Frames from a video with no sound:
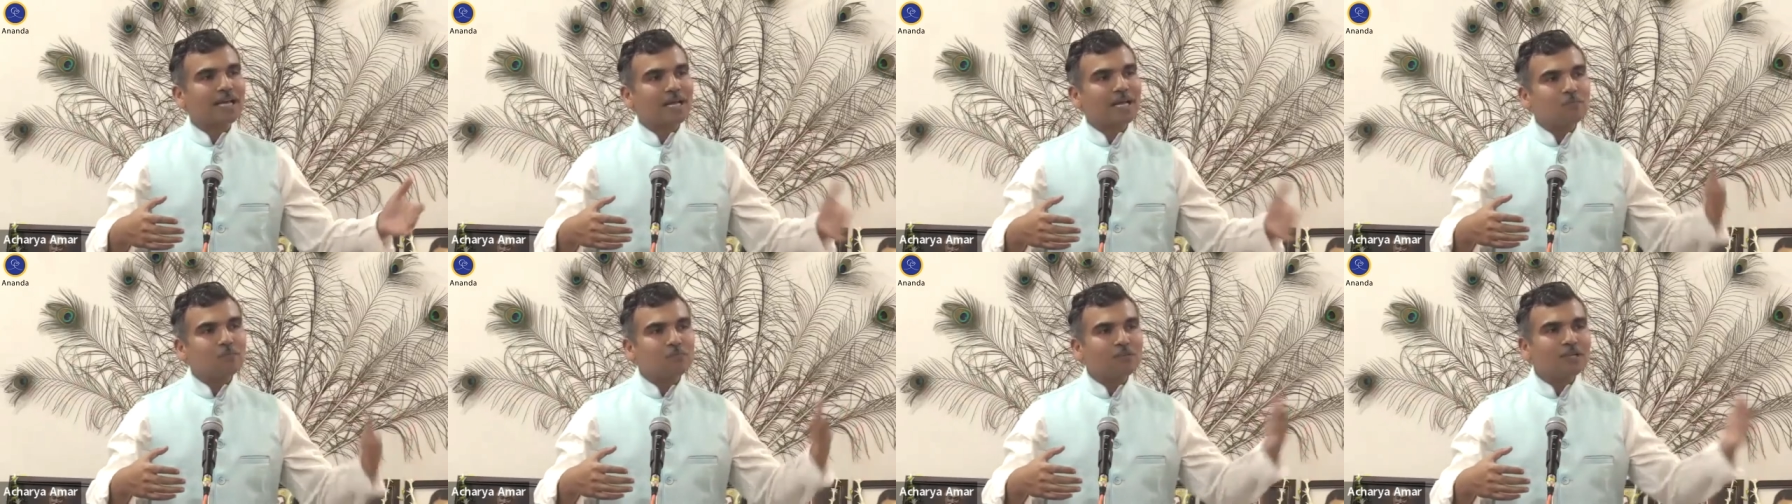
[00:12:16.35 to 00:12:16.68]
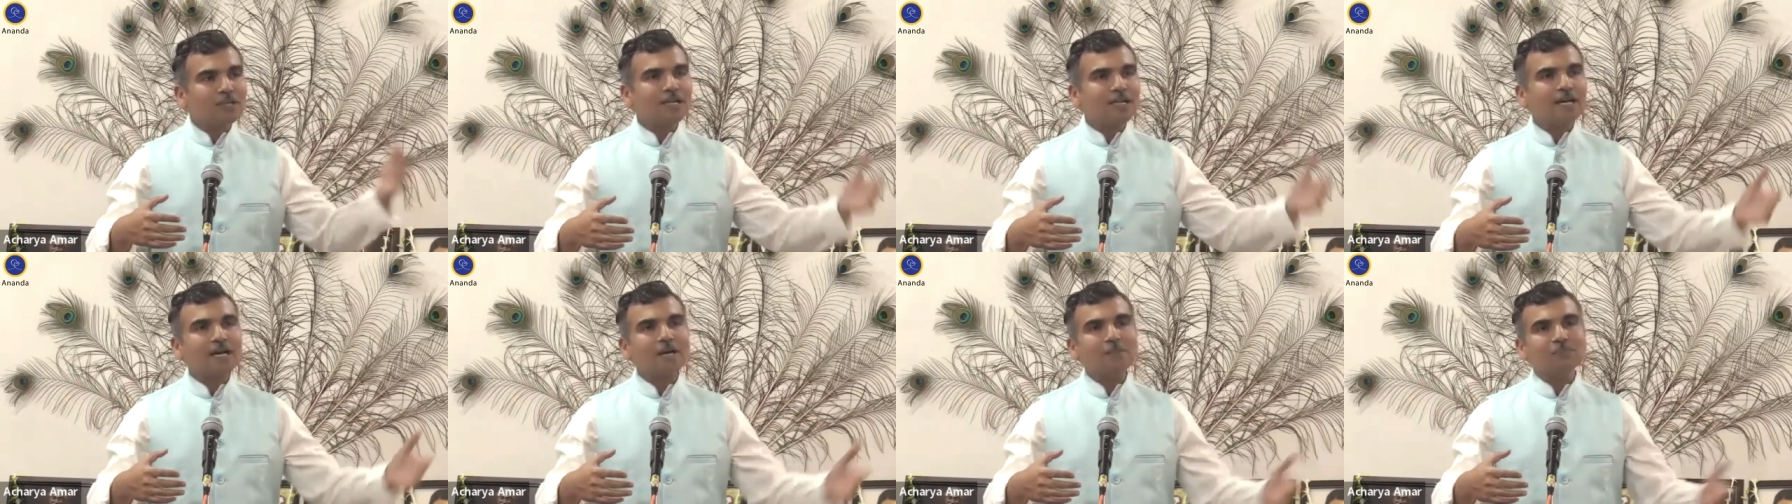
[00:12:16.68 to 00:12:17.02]
time
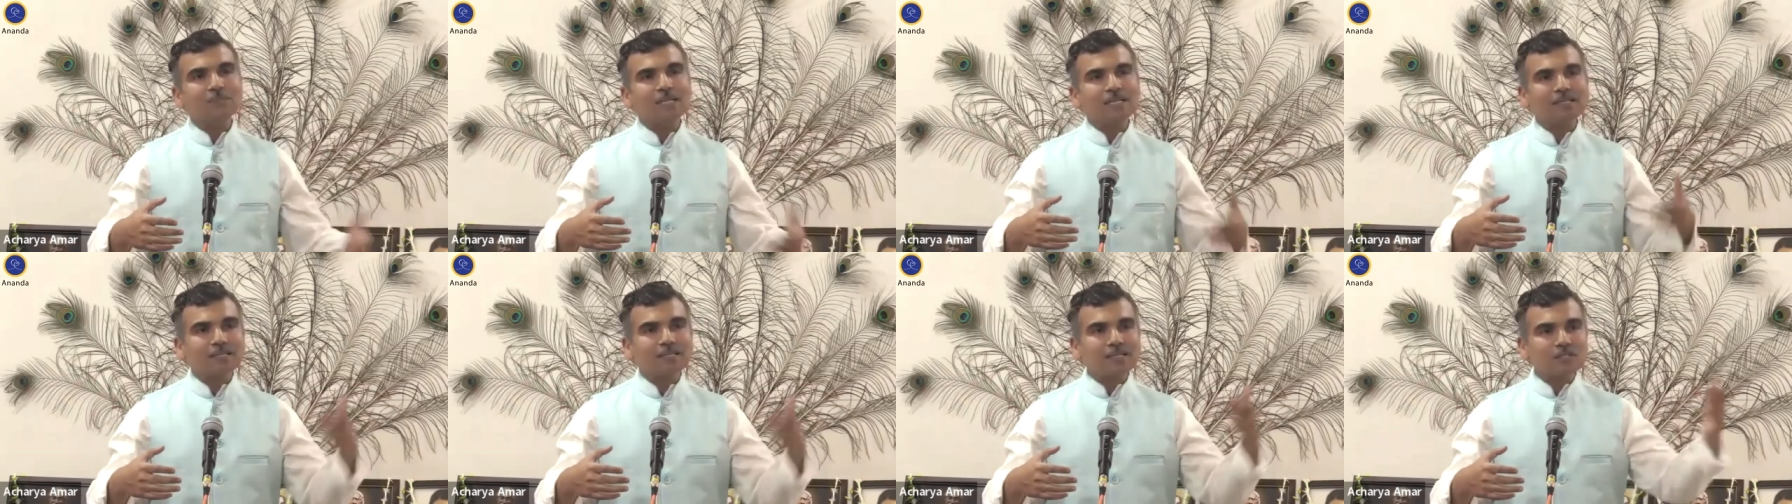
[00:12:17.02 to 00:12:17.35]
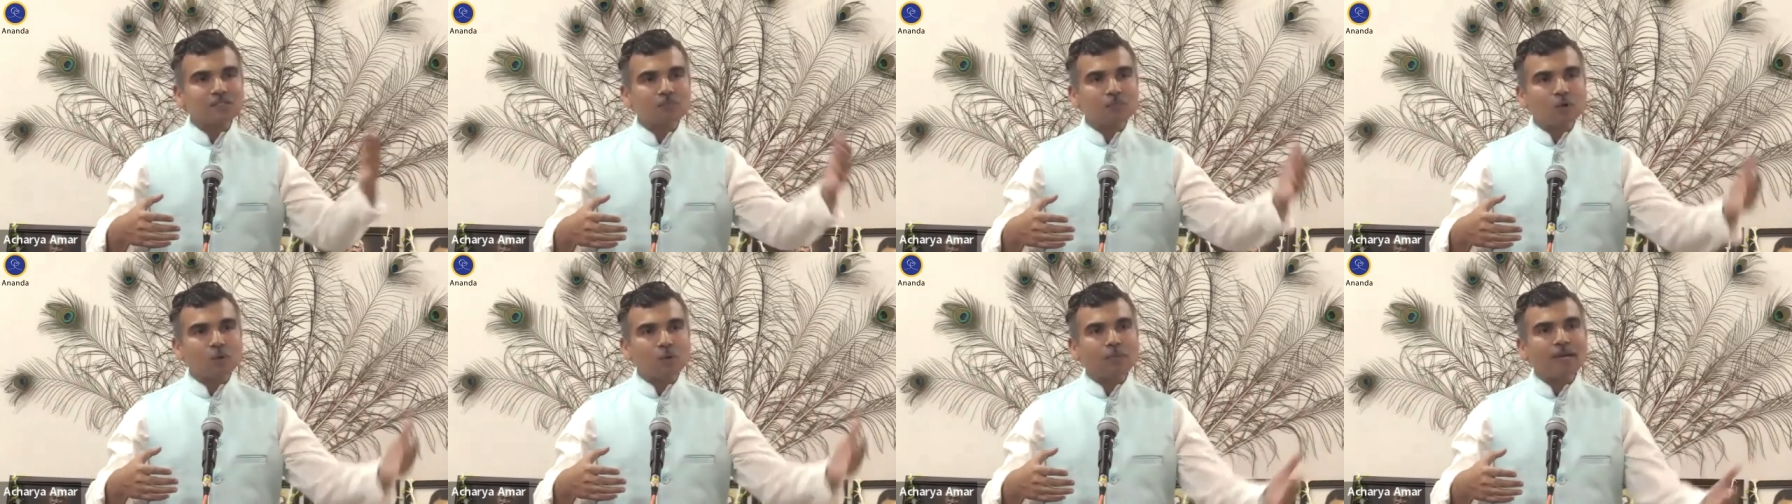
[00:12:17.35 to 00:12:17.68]
will come that
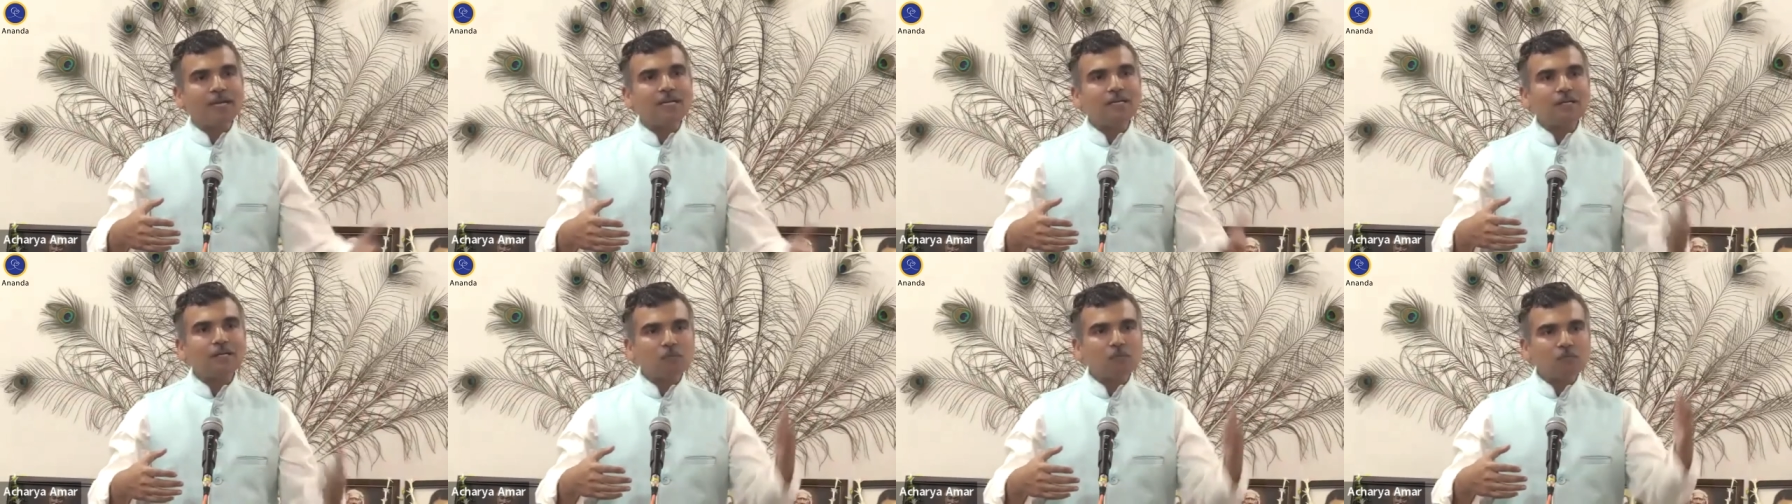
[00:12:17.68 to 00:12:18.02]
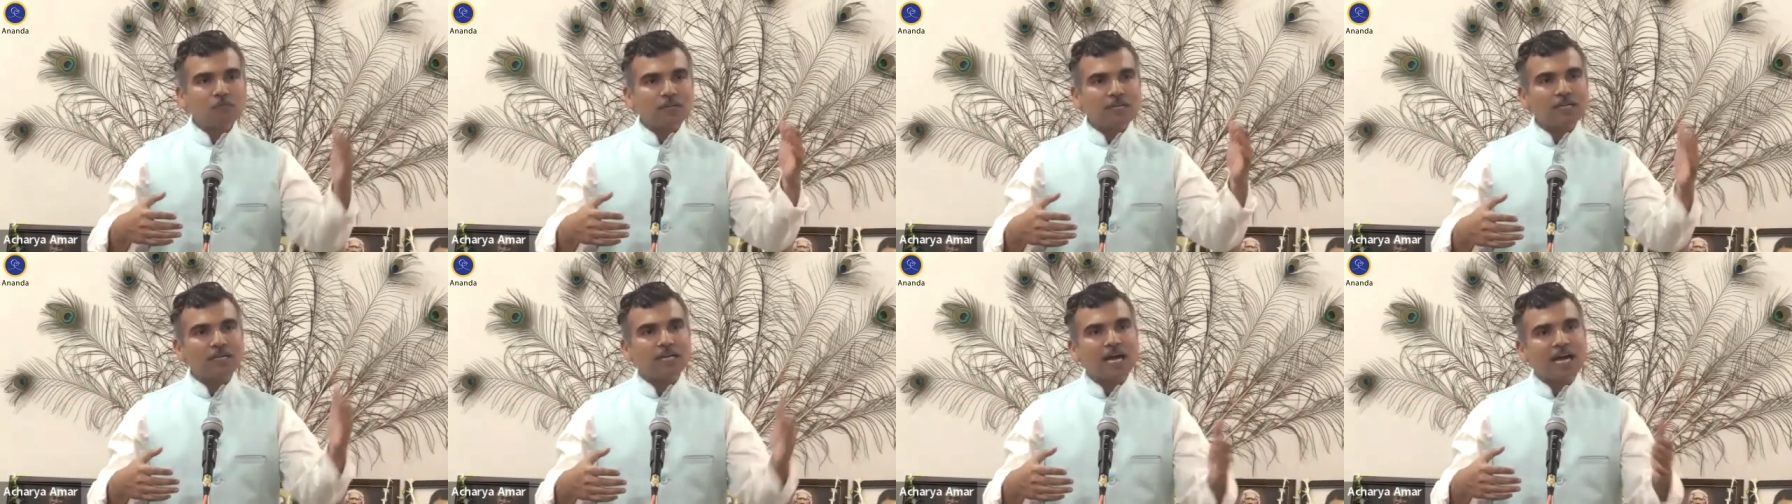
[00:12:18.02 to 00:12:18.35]
this momentum
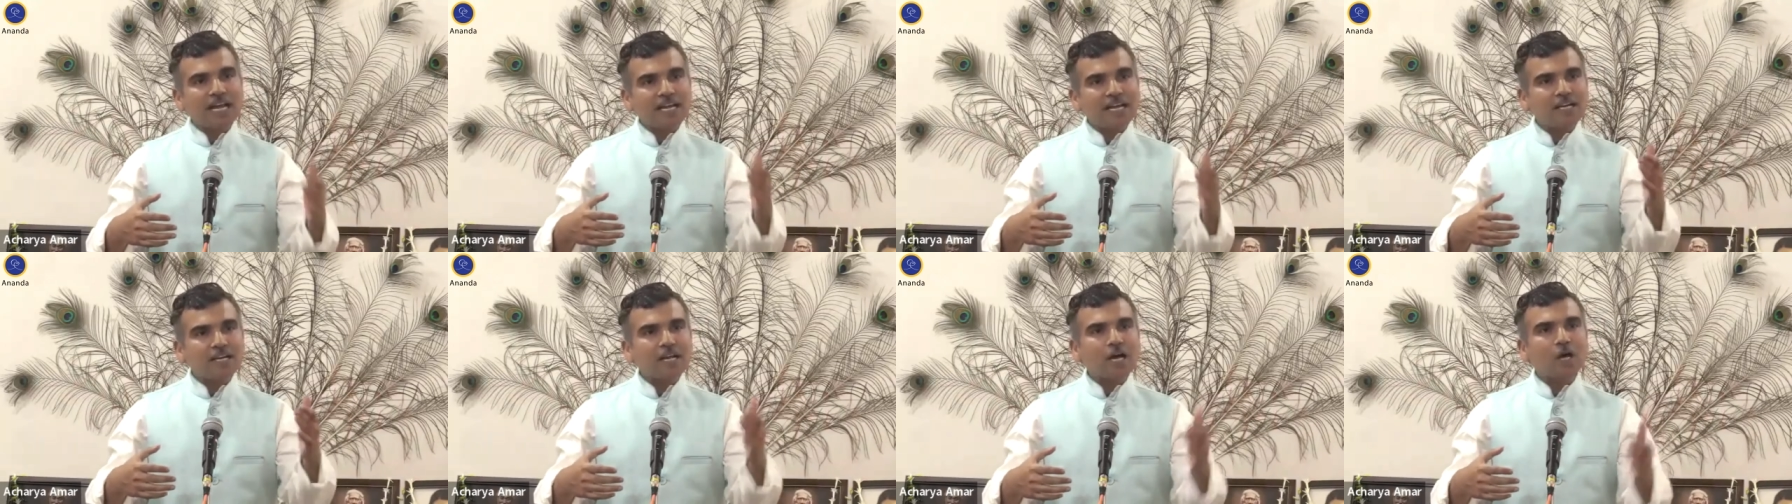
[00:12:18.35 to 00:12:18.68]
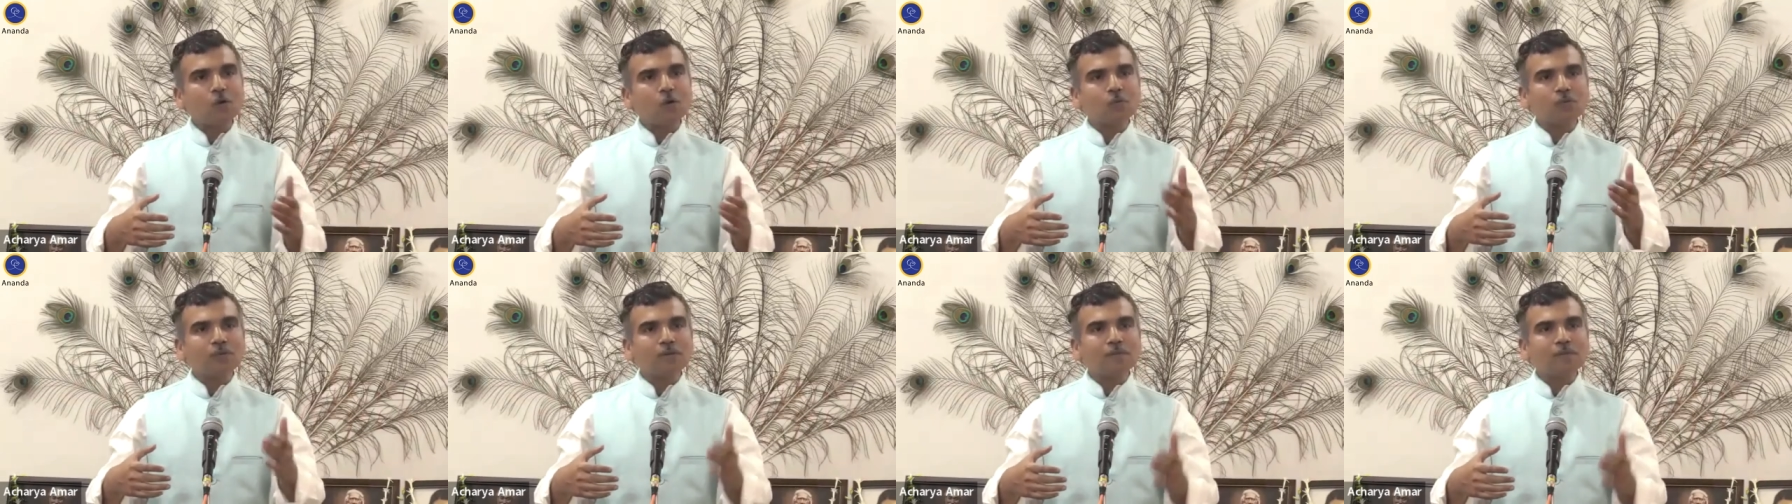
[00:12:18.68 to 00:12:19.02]
will die
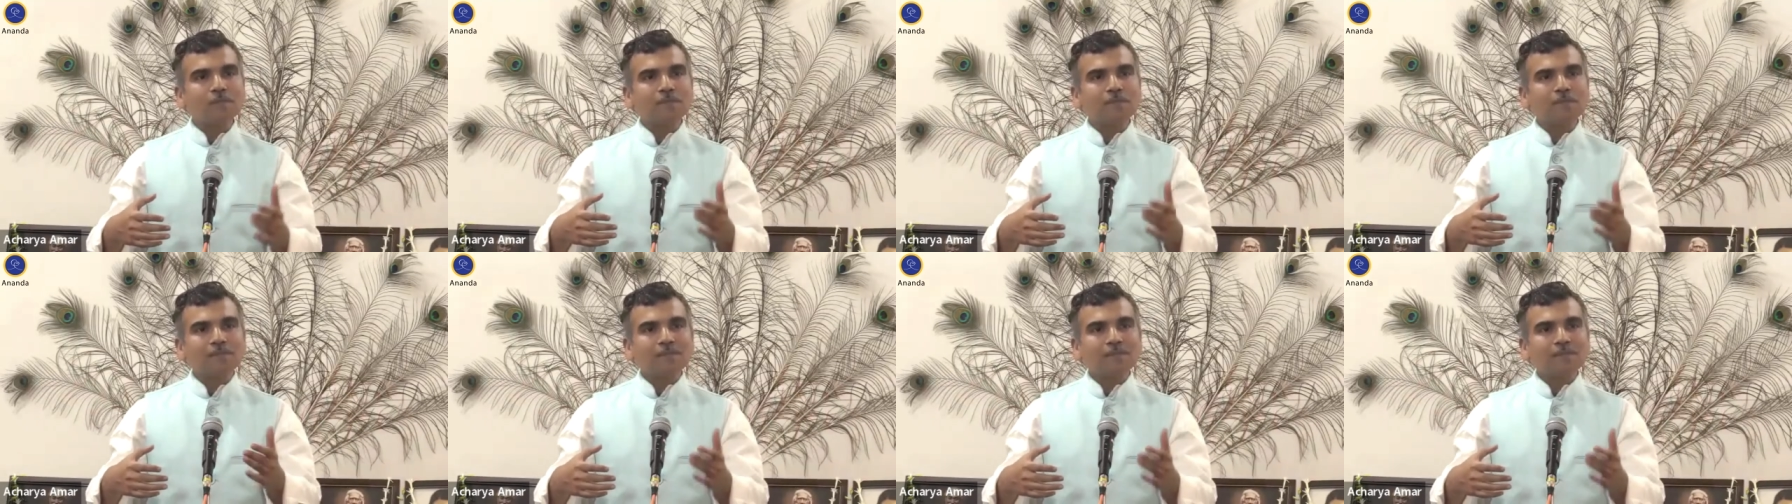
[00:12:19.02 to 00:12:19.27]
down